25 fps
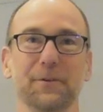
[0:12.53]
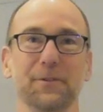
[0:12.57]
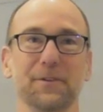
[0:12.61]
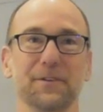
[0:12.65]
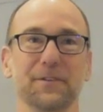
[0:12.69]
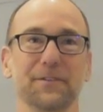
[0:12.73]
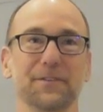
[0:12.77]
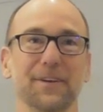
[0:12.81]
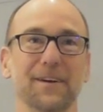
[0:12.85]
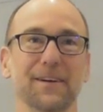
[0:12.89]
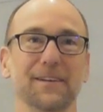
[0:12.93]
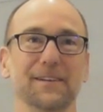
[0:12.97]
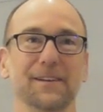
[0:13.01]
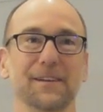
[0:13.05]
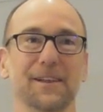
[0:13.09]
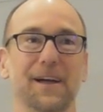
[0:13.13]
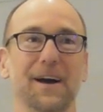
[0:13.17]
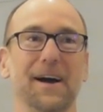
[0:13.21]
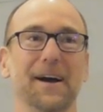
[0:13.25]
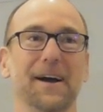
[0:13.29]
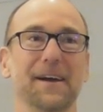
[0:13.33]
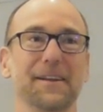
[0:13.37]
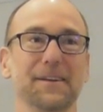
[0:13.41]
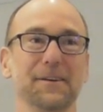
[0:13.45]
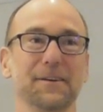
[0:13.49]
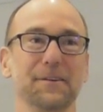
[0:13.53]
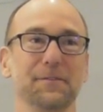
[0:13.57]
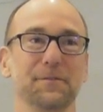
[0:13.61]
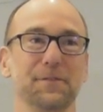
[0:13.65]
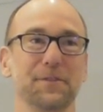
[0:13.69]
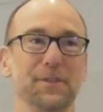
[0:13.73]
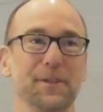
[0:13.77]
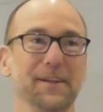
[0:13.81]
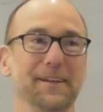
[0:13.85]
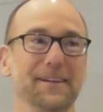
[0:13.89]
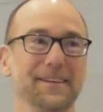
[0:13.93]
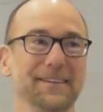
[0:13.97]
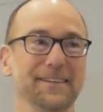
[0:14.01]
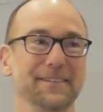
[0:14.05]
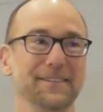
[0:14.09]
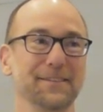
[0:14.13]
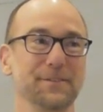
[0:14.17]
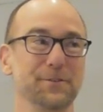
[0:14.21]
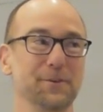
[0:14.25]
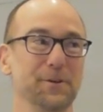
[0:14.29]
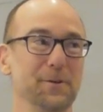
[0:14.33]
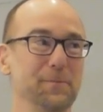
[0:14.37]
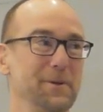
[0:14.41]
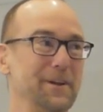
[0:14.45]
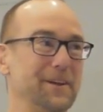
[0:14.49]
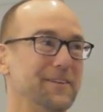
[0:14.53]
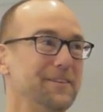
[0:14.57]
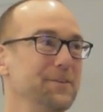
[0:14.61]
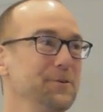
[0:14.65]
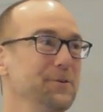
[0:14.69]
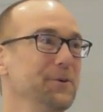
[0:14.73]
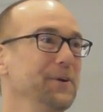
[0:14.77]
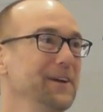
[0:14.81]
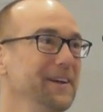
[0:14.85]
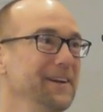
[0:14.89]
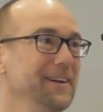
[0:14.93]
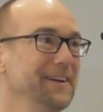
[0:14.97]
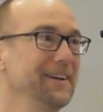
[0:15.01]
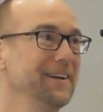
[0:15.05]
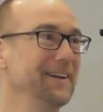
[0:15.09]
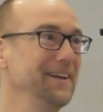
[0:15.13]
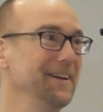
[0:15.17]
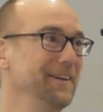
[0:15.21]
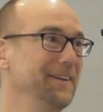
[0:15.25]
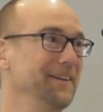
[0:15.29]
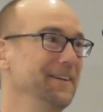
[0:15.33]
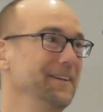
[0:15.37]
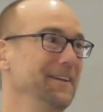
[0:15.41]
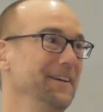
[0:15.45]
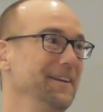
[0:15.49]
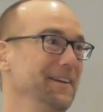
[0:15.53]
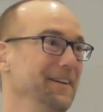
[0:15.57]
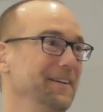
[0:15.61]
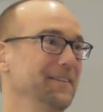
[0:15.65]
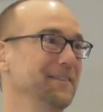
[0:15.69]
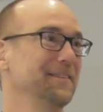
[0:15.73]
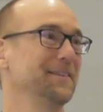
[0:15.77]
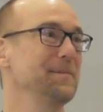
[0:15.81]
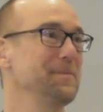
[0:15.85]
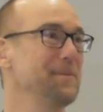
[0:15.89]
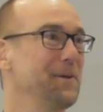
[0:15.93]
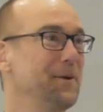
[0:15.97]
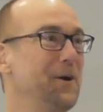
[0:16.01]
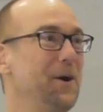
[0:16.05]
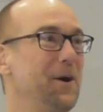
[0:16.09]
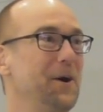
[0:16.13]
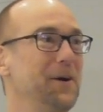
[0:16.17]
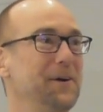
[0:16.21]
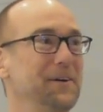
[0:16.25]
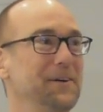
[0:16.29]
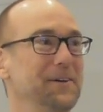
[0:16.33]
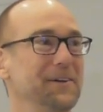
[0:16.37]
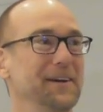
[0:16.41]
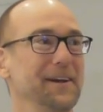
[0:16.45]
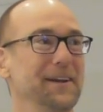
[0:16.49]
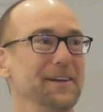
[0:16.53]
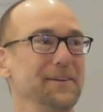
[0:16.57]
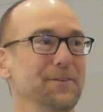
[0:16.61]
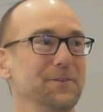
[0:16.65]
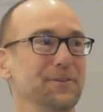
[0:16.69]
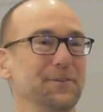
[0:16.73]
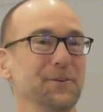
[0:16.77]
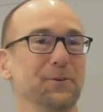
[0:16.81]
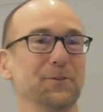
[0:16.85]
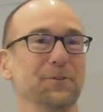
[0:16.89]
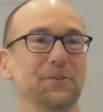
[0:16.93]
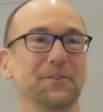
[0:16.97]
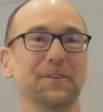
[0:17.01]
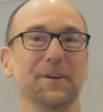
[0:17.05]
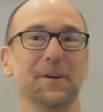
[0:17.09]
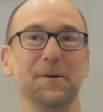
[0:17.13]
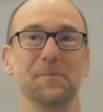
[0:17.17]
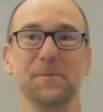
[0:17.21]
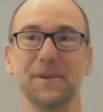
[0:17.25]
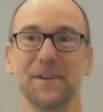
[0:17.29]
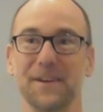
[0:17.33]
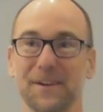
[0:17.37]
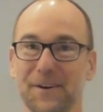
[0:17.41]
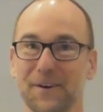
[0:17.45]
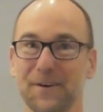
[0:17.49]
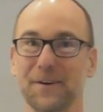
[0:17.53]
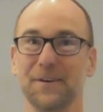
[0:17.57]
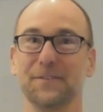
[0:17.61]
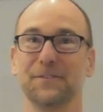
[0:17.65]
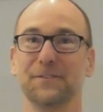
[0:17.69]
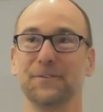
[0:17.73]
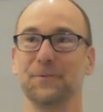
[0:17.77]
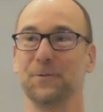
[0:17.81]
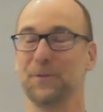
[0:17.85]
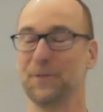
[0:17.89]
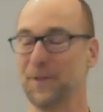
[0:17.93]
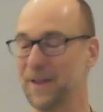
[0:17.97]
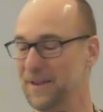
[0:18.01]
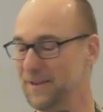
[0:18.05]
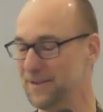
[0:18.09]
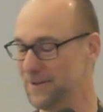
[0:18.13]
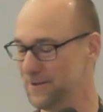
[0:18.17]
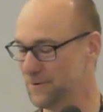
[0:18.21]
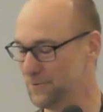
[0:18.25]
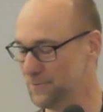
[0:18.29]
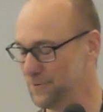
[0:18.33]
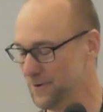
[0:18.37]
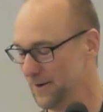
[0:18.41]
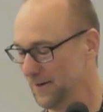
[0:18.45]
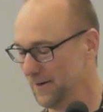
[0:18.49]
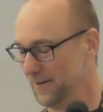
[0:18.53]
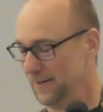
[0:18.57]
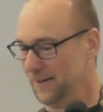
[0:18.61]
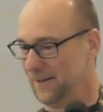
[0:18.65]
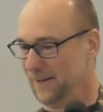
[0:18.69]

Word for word: know there's a lot of things you could be doing in an exhibit hall, and you chose to come here. So thank you.